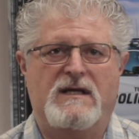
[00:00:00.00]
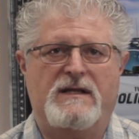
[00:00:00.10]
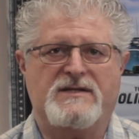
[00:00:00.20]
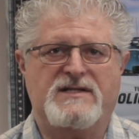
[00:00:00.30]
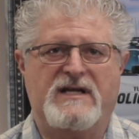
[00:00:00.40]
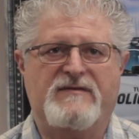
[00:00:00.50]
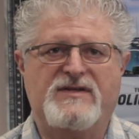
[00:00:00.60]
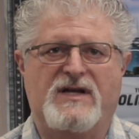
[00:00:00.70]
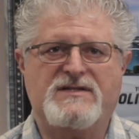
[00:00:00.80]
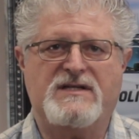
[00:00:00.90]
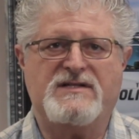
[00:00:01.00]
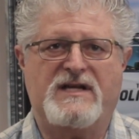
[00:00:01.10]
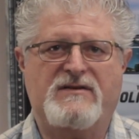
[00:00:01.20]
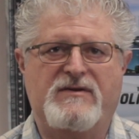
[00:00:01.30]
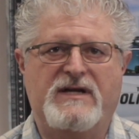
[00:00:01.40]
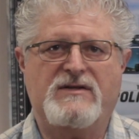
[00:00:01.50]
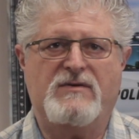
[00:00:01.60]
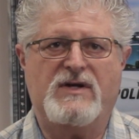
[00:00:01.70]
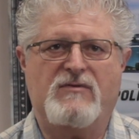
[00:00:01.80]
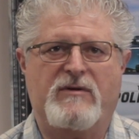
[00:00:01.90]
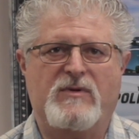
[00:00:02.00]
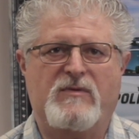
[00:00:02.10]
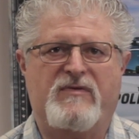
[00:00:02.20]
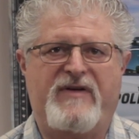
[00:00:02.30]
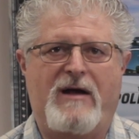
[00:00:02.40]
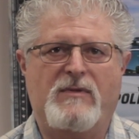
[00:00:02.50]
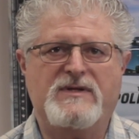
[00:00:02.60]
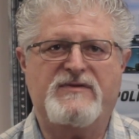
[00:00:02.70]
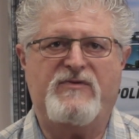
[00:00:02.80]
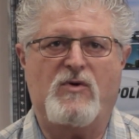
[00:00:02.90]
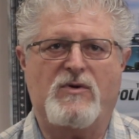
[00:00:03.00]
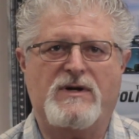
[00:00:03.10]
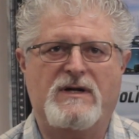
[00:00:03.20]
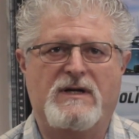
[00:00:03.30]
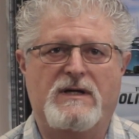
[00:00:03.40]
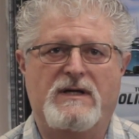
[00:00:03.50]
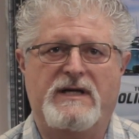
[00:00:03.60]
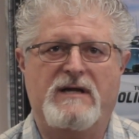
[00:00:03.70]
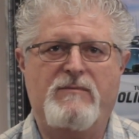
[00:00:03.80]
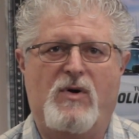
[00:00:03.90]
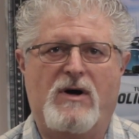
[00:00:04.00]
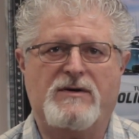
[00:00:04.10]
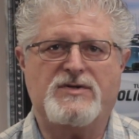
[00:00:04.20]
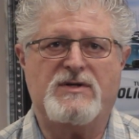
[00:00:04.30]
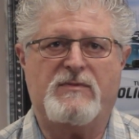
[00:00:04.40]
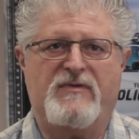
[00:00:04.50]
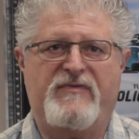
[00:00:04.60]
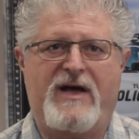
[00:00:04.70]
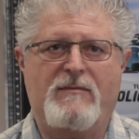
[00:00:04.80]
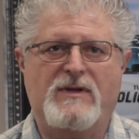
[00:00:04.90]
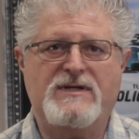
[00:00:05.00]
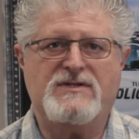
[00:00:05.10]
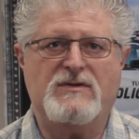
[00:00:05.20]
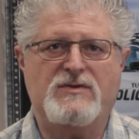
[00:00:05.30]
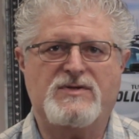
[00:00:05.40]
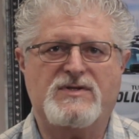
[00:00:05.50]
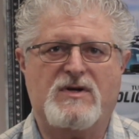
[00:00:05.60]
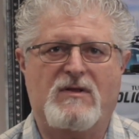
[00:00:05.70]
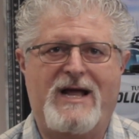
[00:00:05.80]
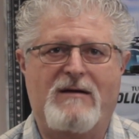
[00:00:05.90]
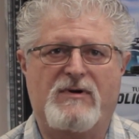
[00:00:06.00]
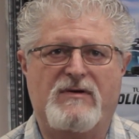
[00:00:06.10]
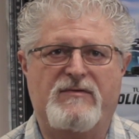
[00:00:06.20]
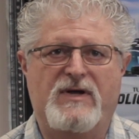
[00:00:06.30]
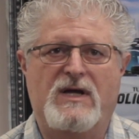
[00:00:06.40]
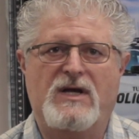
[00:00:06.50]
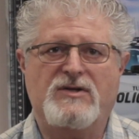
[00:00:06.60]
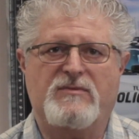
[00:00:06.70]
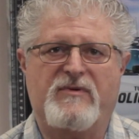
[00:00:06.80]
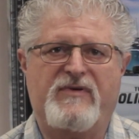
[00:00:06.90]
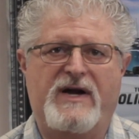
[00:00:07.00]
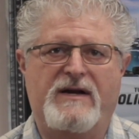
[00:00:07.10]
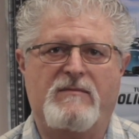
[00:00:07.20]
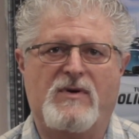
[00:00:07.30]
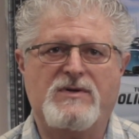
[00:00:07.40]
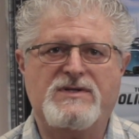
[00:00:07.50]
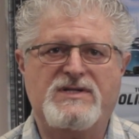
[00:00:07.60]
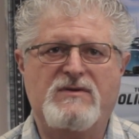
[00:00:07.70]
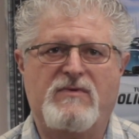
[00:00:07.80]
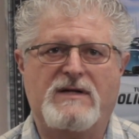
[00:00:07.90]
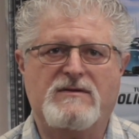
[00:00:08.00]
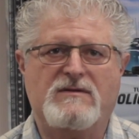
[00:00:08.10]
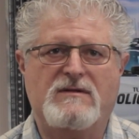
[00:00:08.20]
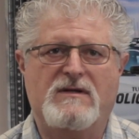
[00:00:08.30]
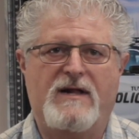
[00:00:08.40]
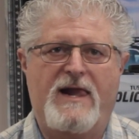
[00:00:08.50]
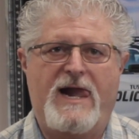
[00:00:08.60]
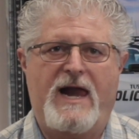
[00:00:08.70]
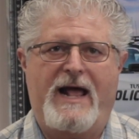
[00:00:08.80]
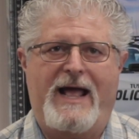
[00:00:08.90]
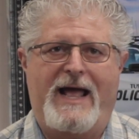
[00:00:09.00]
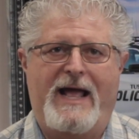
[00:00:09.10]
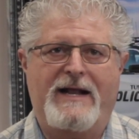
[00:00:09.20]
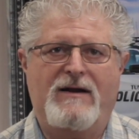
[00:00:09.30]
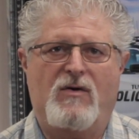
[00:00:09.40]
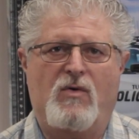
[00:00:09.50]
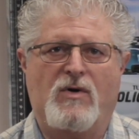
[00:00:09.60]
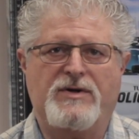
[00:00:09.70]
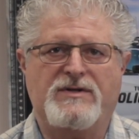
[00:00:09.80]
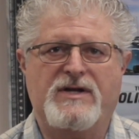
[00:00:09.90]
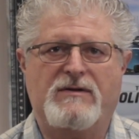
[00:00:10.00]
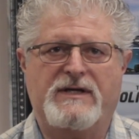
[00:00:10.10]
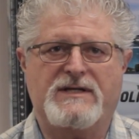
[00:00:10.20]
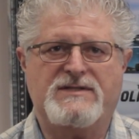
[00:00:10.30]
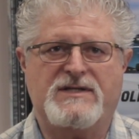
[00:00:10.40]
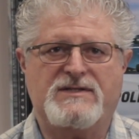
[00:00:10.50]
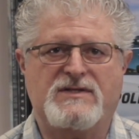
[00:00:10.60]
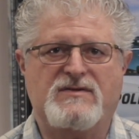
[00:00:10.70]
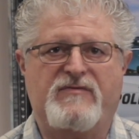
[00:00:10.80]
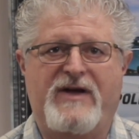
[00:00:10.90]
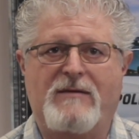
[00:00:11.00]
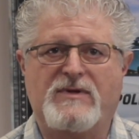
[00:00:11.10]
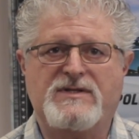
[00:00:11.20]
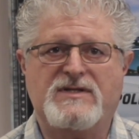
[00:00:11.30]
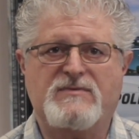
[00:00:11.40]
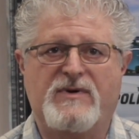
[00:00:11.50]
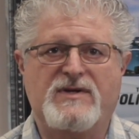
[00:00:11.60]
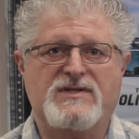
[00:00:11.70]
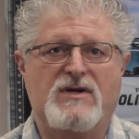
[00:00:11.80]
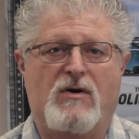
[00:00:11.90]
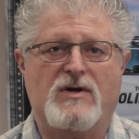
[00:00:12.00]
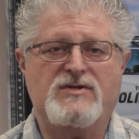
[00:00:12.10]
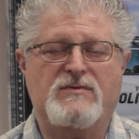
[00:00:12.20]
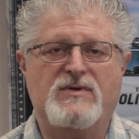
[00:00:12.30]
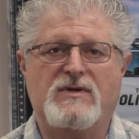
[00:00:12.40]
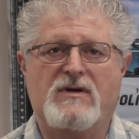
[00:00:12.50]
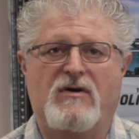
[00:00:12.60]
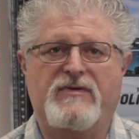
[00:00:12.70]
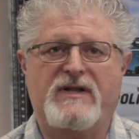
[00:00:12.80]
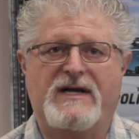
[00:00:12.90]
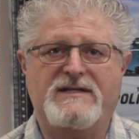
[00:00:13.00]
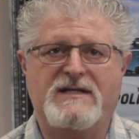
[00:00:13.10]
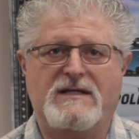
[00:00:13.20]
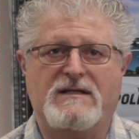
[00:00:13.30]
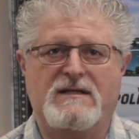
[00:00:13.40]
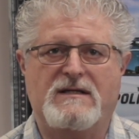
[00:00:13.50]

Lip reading: The City of Tustin is entering into an agreement with Families Forward in partnership with Family Solutions Collaborative to provide emergency rental and/or utility assistance to families experiencing hardship due to COVID-19.